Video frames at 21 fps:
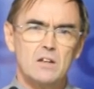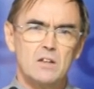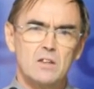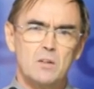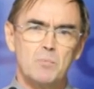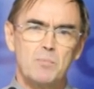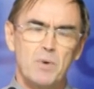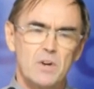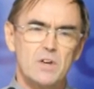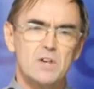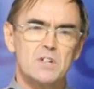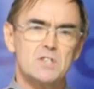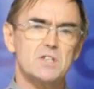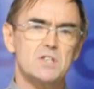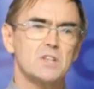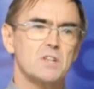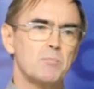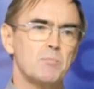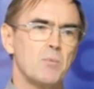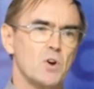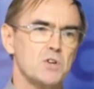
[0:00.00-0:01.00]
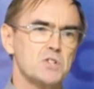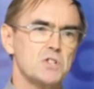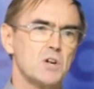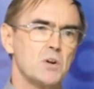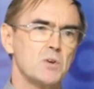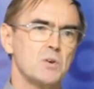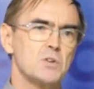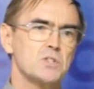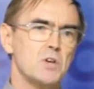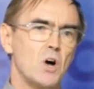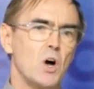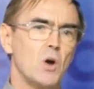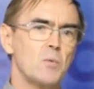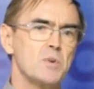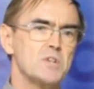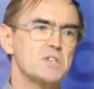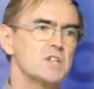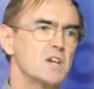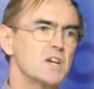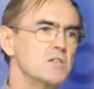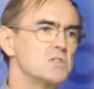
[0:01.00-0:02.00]
The police and the prosecutors
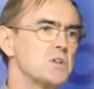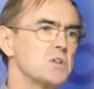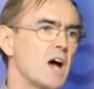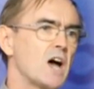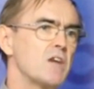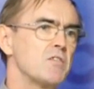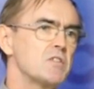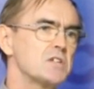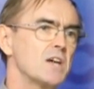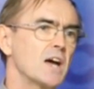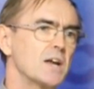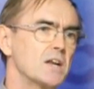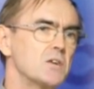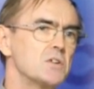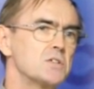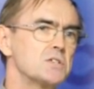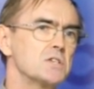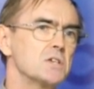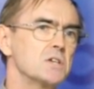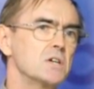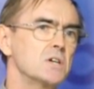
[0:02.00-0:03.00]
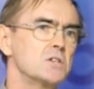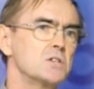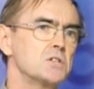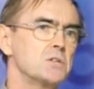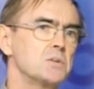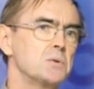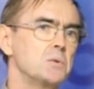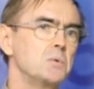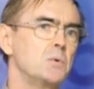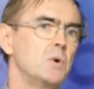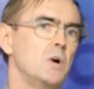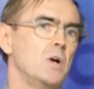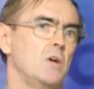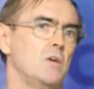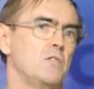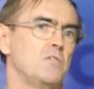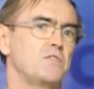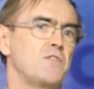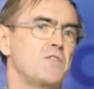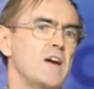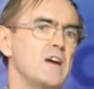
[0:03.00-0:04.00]
always seem to have a tendency to
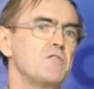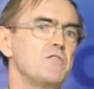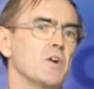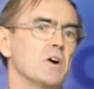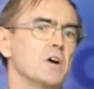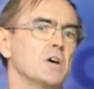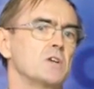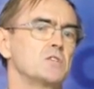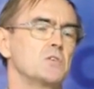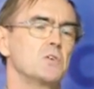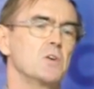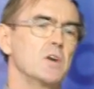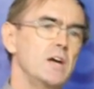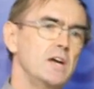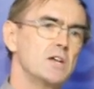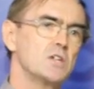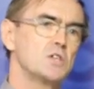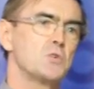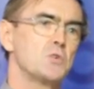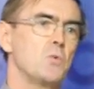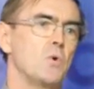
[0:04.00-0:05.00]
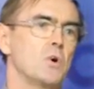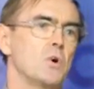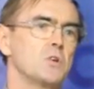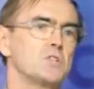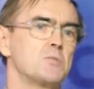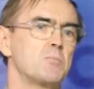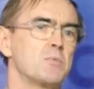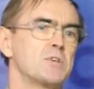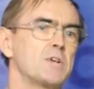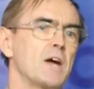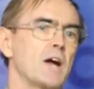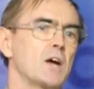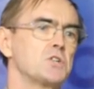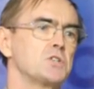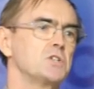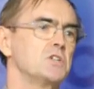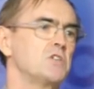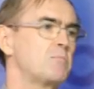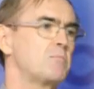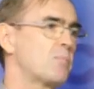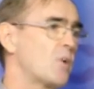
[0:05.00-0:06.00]
lean towards the
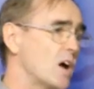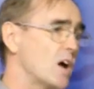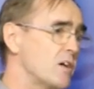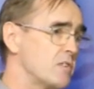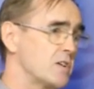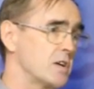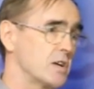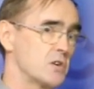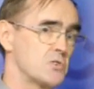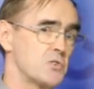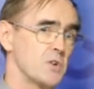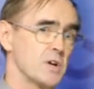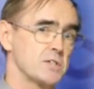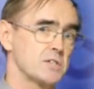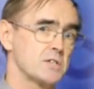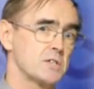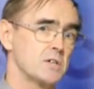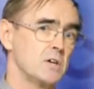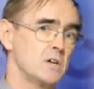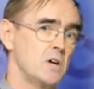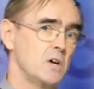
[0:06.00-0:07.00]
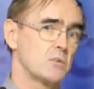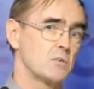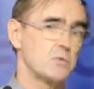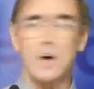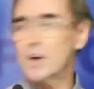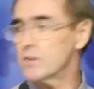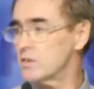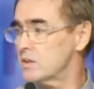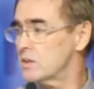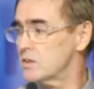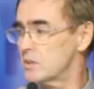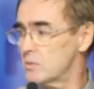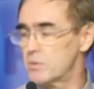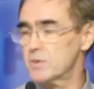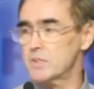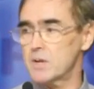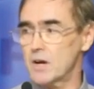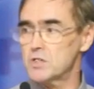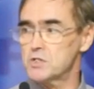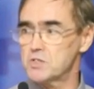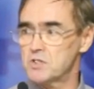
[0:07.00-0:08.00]
protection of private interest rather than the
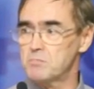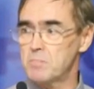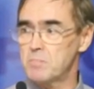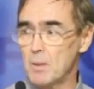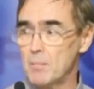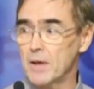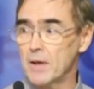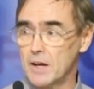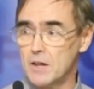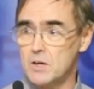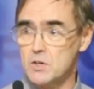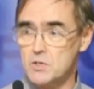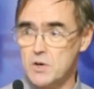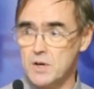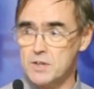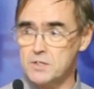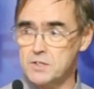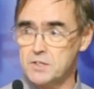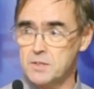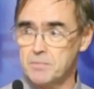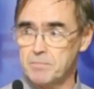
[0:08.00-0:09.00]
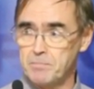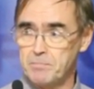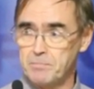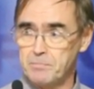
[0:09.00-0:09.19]
protection of public interest.